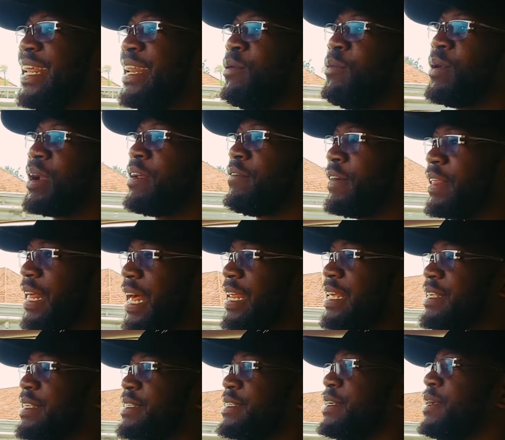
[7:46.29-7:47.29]
whatever that
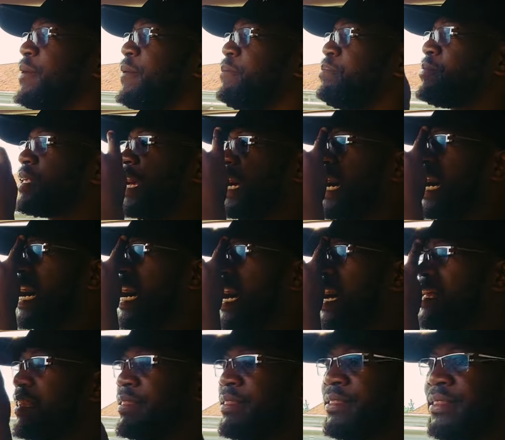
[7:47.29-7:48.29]
is,
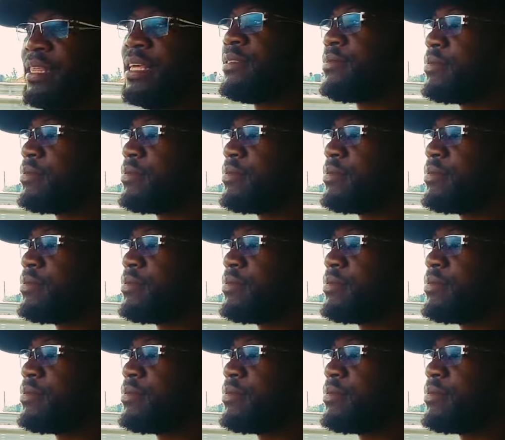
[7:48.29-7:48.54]
the